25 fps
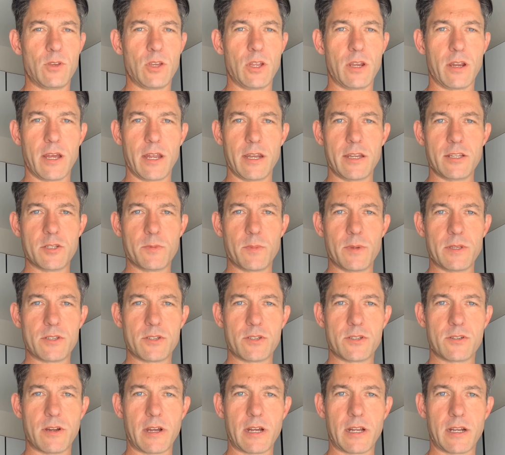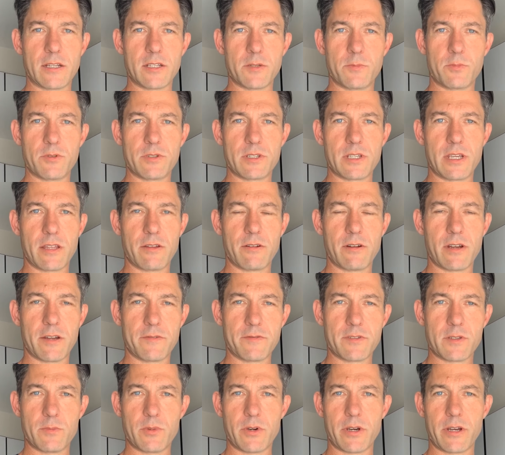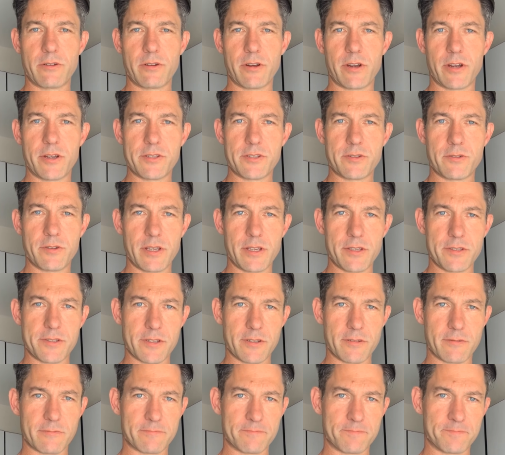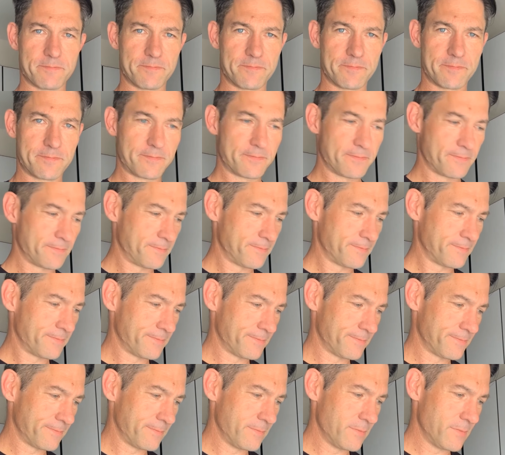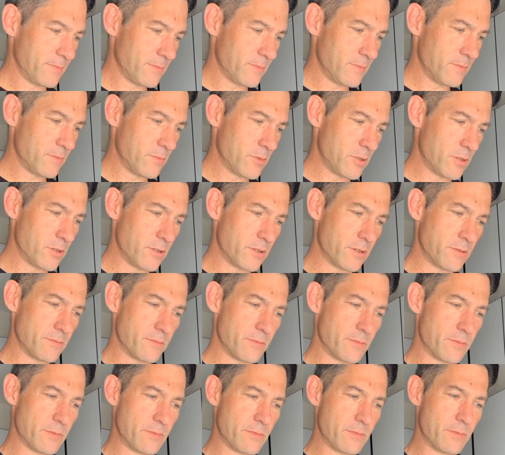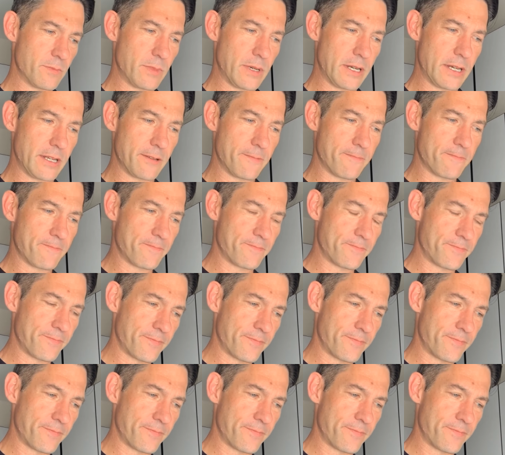And he's been struggling to put together enough to buy groceries and whatnot. But